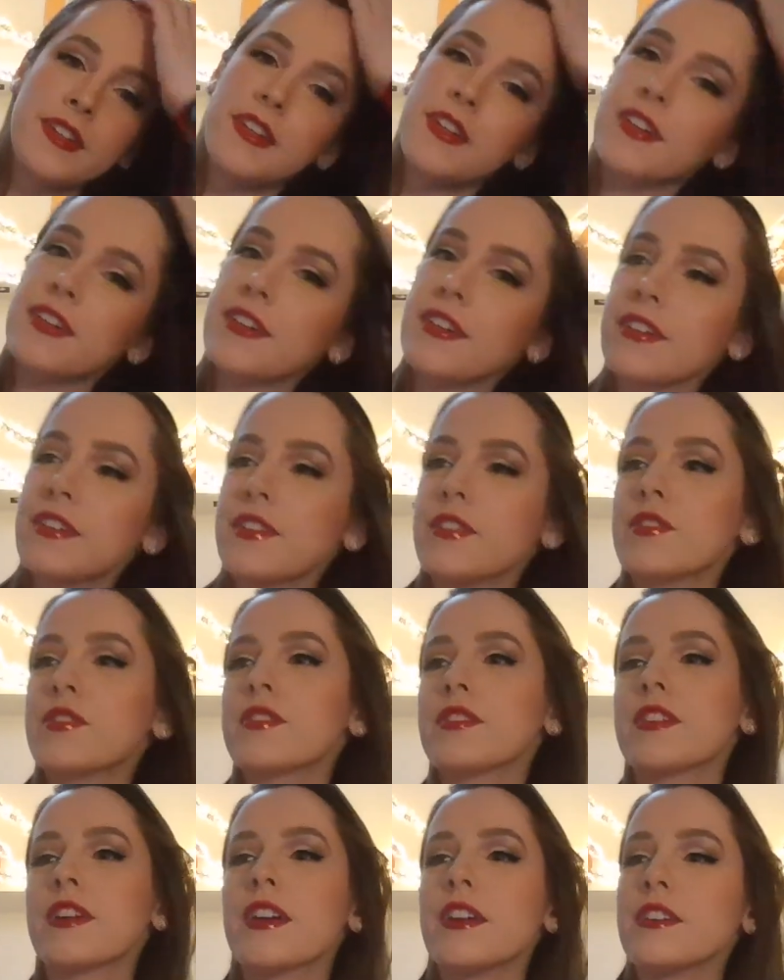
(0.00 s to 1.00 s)

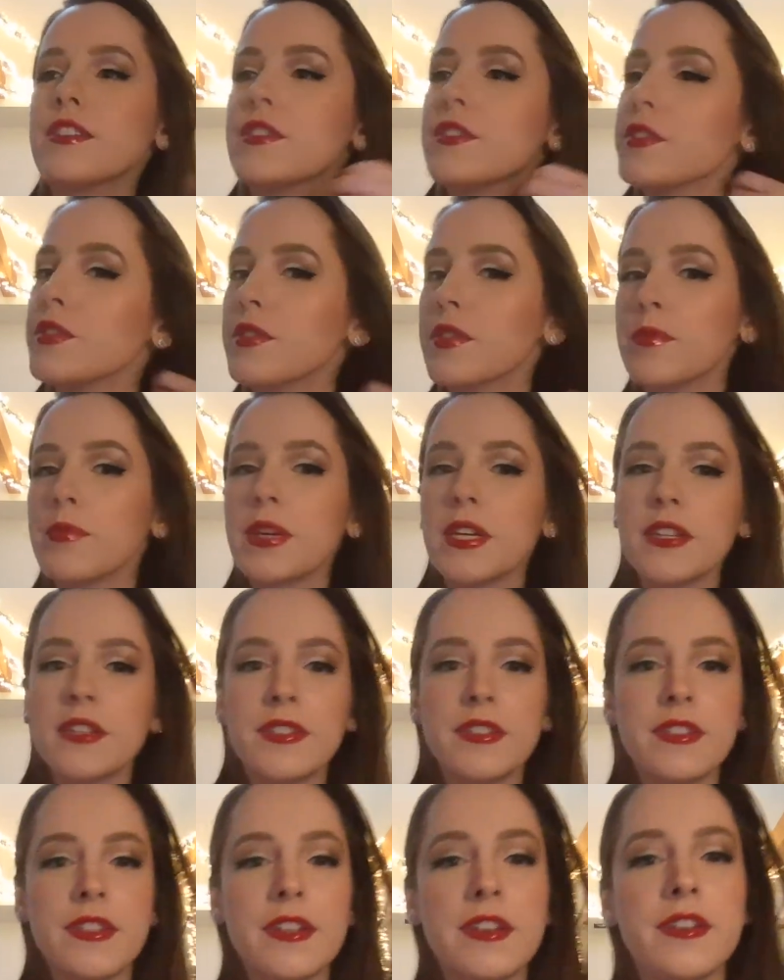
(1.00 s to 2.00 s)
Usually I do a
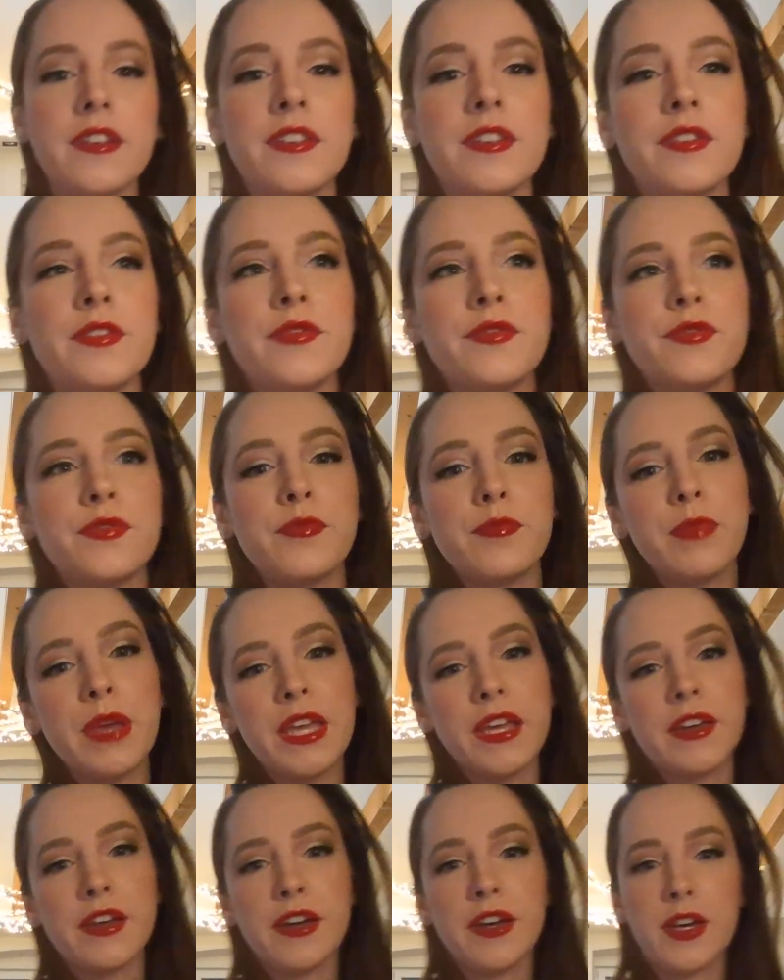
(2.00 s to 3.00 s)
mix of
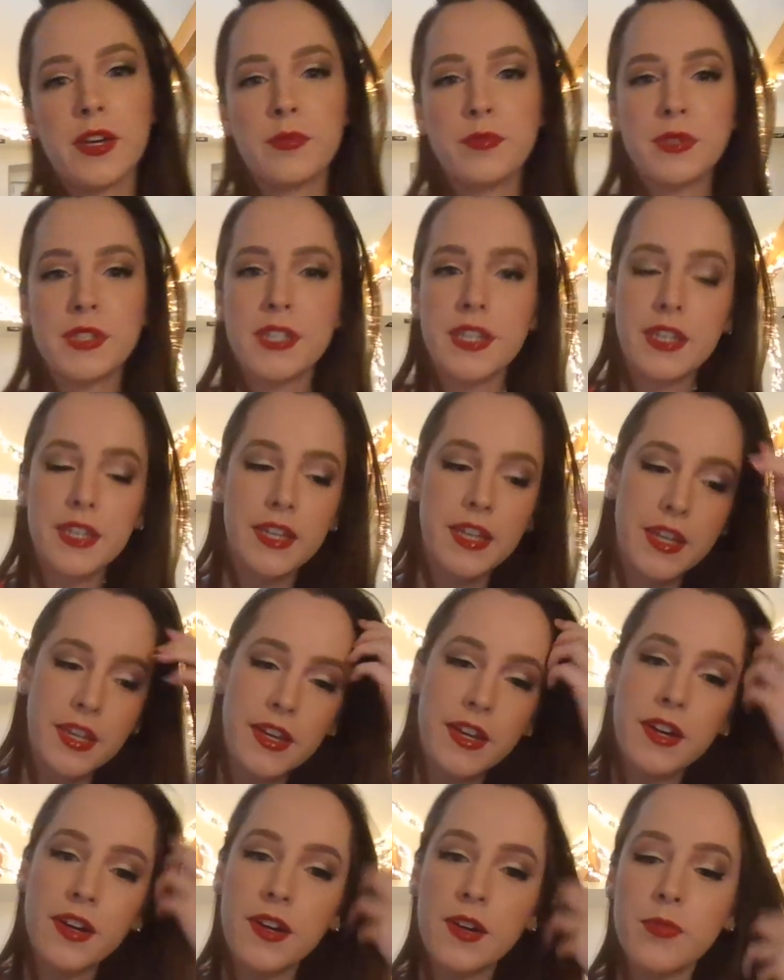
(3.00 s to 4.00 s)
makeup,
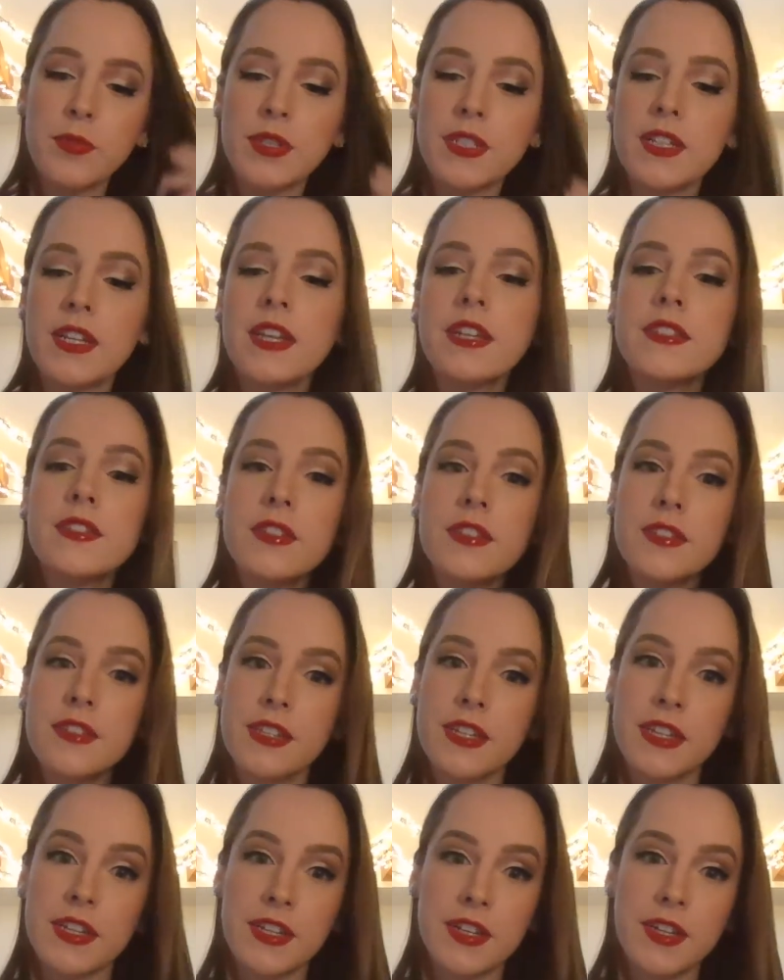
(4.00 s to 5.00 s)
skincare, but today it's all
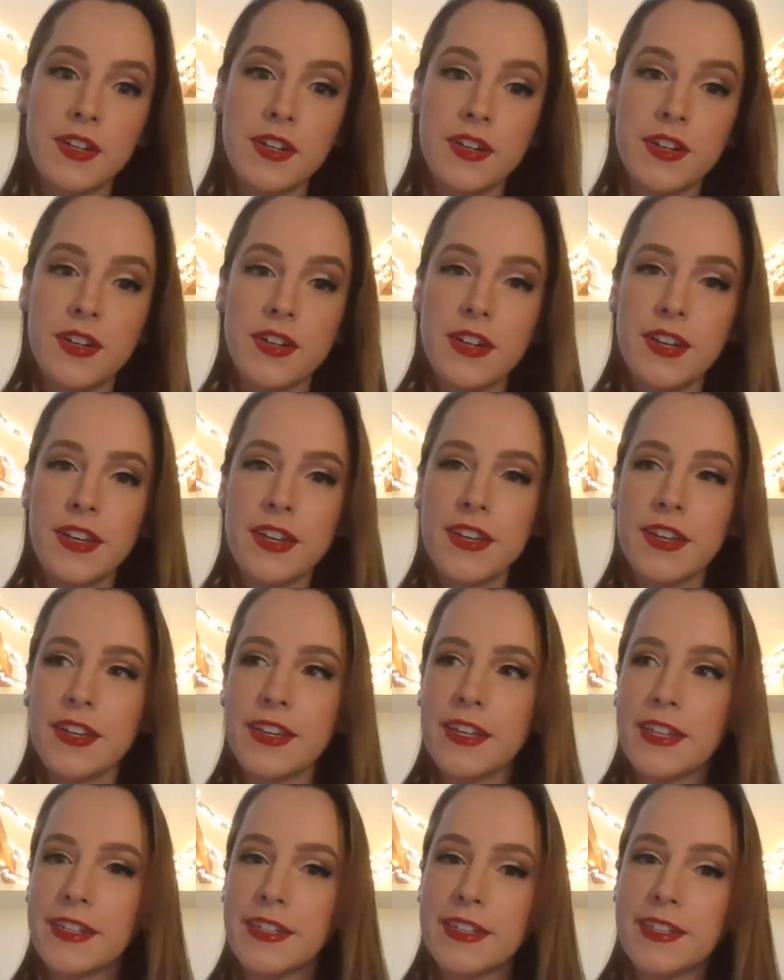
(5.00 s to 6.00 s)
skincare
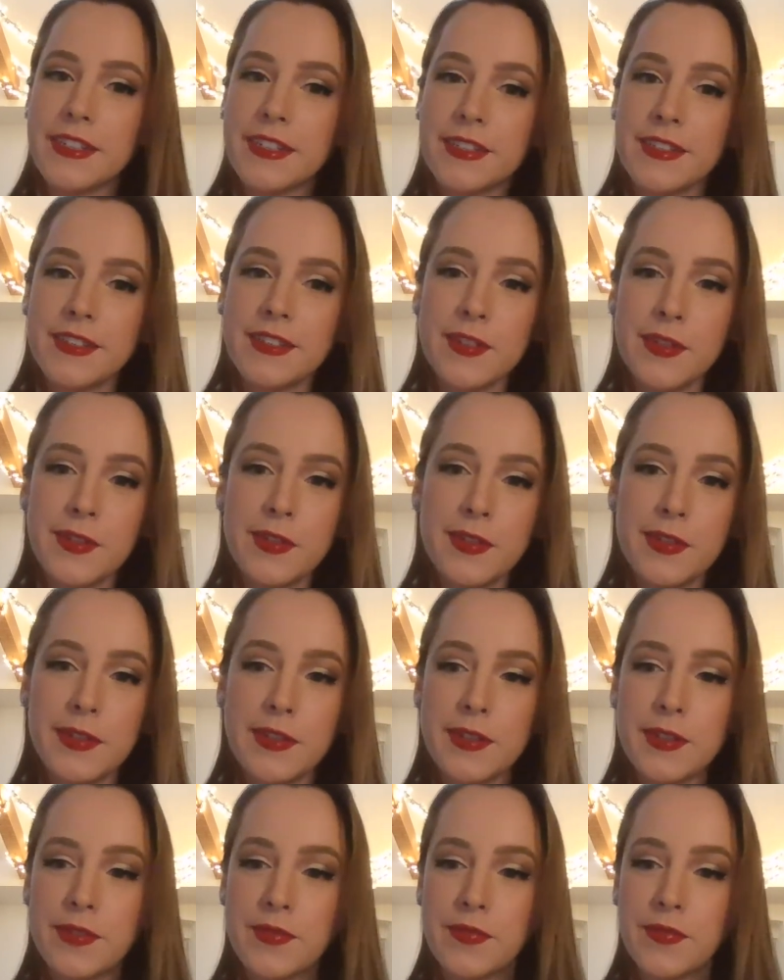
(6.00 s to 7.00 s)
and it's
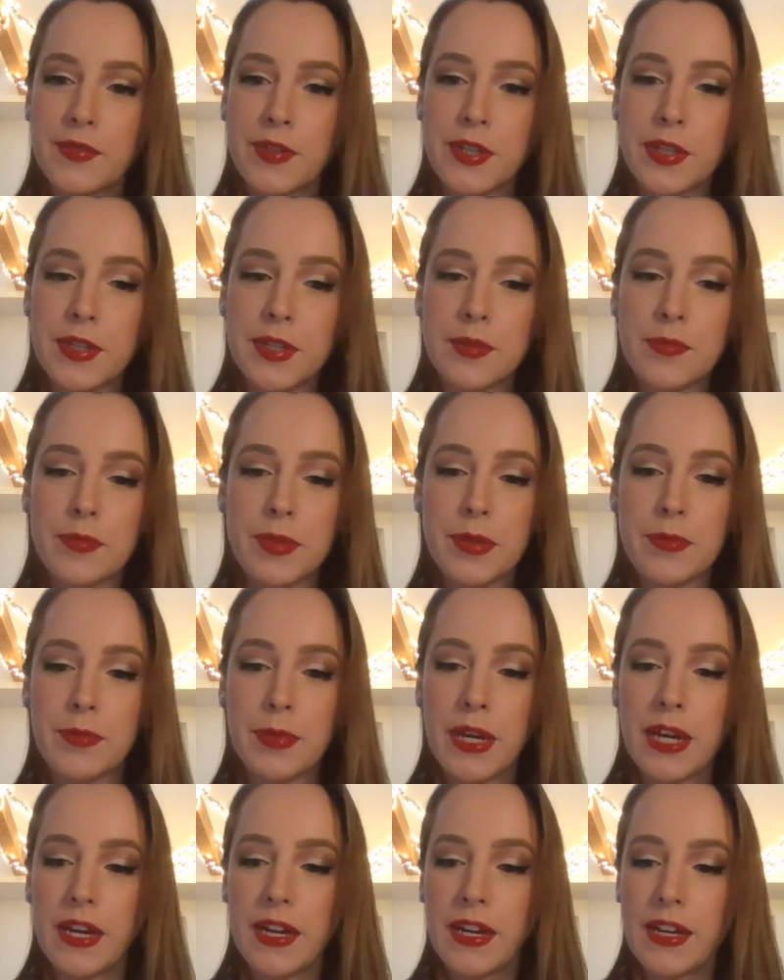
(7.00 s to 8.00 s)
all from
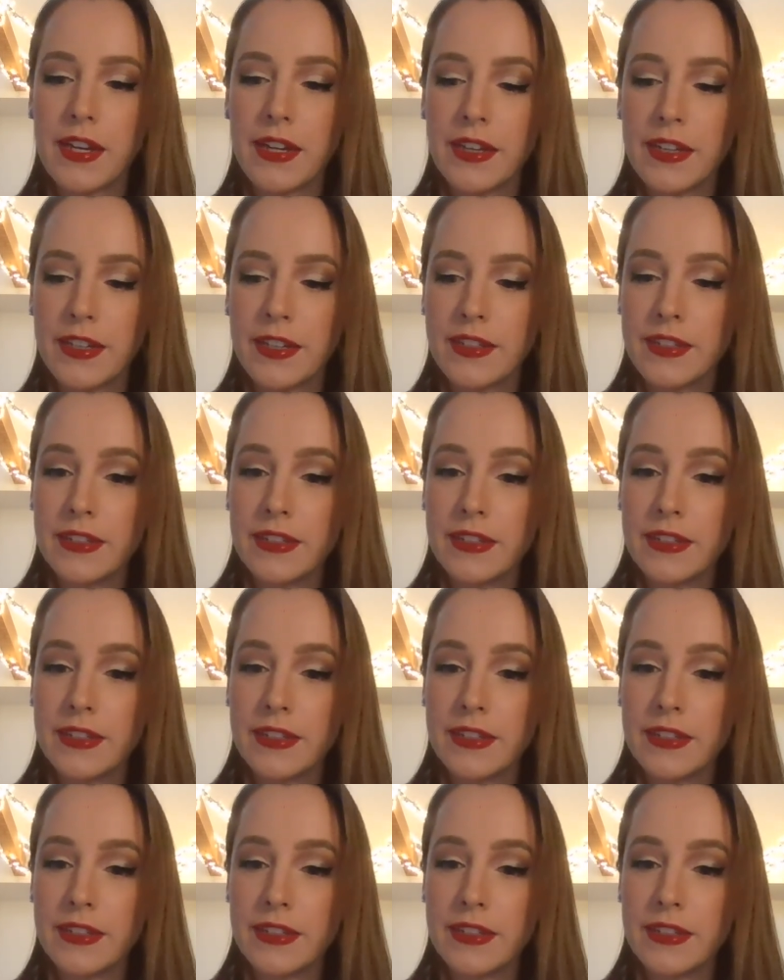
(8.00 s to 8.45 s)
my,